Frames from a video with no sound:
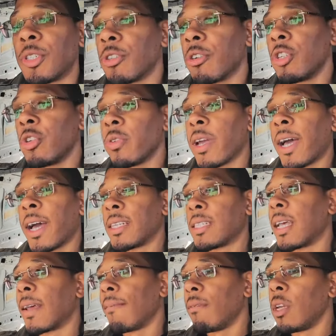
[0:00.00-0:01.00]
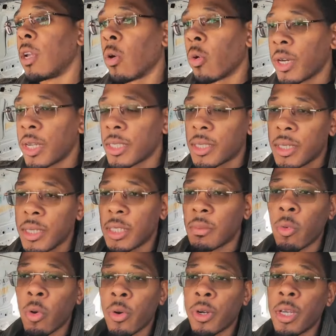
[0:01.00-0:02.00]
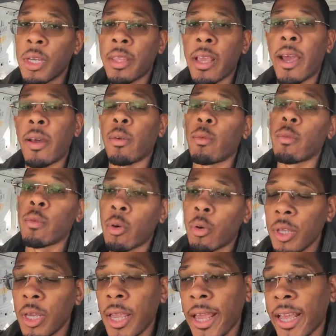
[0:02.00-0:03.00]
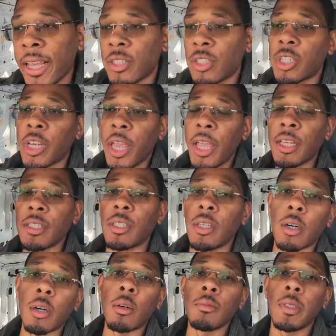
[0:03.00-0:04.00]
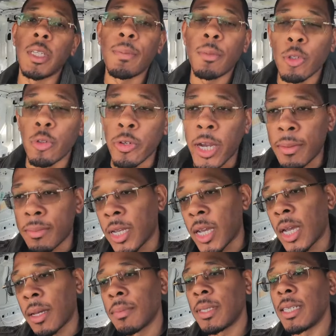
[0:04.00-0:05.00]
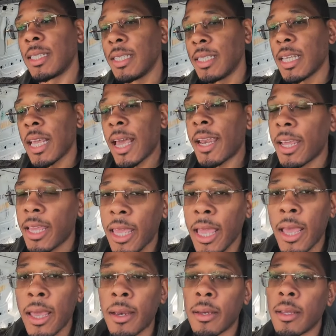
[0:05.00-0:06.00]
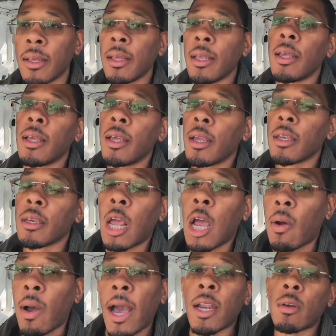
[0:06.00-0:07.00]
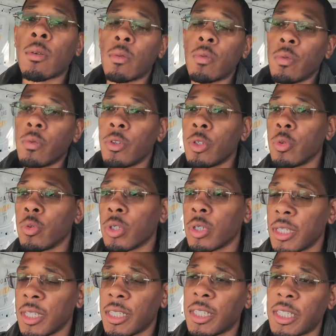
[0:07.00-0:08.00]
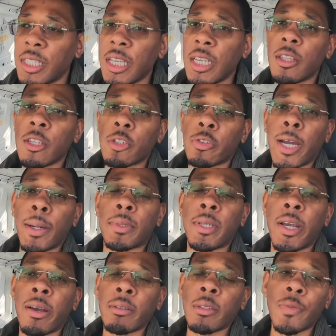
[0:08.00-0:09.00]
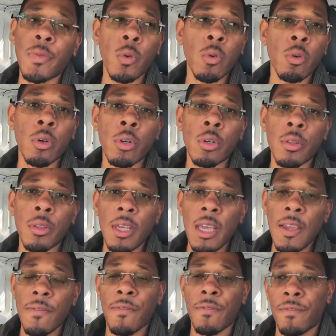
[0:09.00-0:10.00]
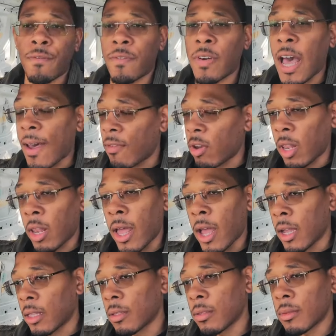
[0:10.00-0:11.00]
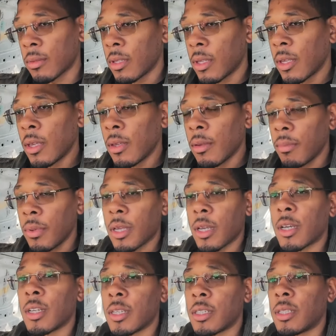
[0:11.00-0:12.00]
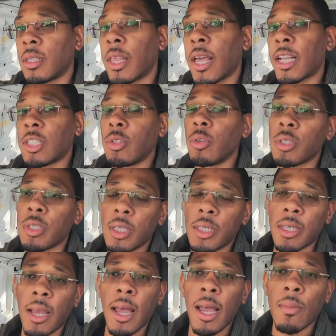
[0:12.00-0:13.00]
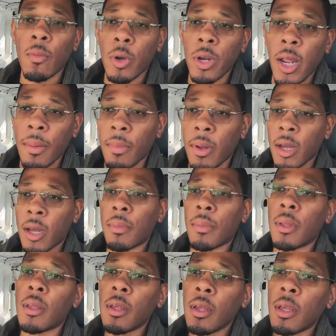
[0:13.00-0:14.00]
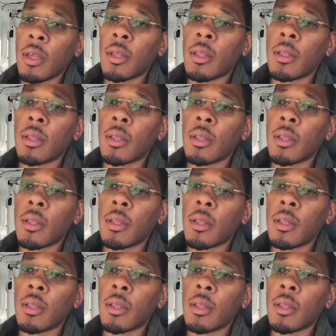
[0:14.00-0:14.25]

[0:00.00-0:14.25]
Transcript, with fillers: sure you guys have noticed this morning that Roadie has changed the Home Depot drop times yet again. Now, I don't usually see the drop times for the 5 o'clock because that's usually time when I'm up.